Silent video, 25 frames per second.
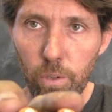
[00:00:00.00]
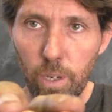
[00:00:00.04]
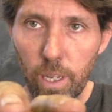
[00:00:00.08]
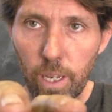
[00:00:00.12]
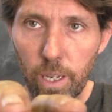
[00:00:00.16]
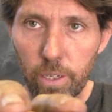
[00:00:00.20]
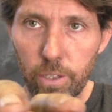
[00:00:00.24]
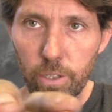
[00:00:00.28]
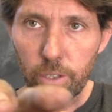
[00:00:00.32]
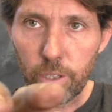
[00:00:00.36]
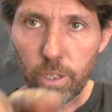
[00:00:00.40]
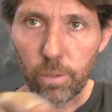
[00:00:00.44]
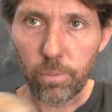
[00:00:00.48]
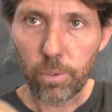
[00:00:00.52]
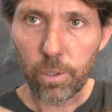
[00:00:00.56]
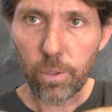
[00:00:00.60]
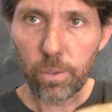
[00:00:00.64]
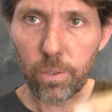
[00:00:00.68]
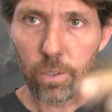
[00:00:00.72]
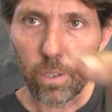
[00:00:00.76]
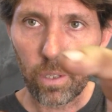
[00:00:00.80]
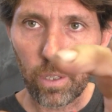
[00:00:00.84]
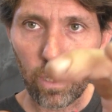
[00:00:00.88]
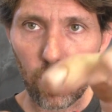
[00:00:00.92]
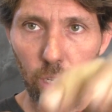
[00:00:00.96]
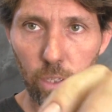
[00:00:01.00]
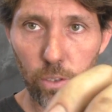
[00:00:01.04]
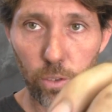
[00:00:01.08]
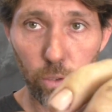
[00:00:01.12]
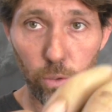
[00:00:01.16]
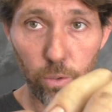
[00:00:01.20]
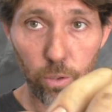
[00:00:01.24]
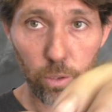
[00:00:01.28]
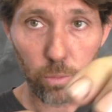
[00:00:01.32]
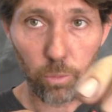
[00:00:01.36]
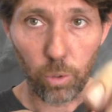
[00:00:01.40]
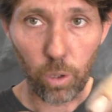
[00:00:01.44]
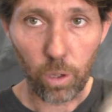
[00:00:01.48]
large terminals and 2
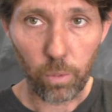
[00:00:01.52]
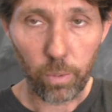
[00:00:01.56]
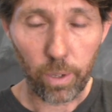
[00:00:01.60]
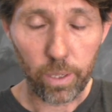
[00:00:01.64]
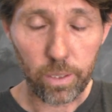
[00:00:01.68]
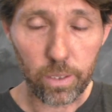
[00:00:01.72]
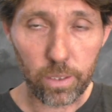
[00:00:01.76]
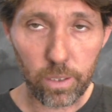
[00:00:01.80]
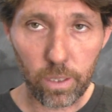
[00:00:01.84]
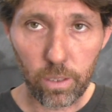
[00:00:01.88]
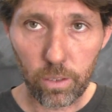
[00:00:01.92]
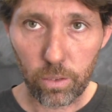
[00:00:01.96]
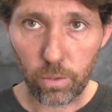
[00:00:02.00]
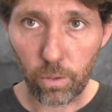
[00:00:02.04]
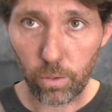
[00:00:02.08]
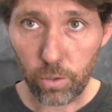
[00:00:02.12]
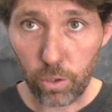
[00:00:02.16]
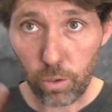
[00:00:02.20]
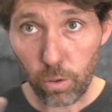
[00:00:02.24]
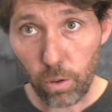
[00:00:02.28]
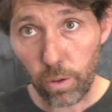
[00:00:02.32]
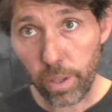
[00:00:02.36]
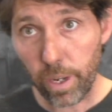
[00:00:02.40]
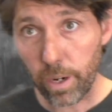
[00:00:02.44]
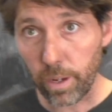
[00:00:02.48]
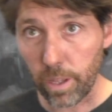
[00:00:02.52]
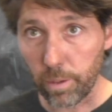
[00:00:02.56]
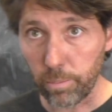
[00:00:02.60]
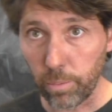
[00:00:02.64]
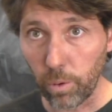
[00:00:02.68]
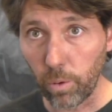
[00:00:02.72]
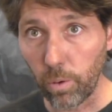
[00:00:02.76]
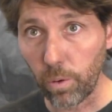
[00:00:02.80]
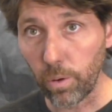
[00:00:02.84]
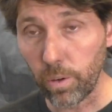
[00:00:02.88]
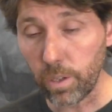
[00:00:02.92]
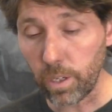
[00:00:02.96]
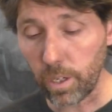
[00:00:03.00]
smaller ones. So I'll draw that on the
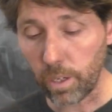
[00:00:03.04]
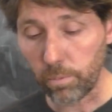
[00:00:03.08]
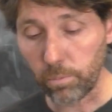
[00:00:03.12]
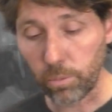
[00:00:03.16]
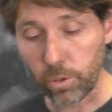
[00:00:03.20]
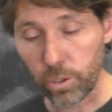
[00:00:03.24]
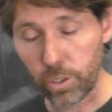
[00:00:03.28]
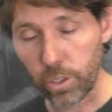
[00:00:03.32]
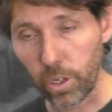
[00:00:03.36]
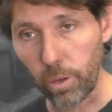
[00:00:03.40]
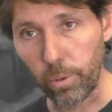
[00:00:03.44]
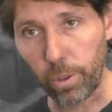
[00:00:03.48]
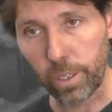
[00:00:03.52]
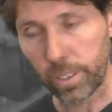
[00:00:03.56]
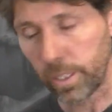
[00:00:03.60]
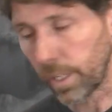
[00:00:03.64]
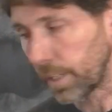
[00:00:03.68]
board and we'll show what it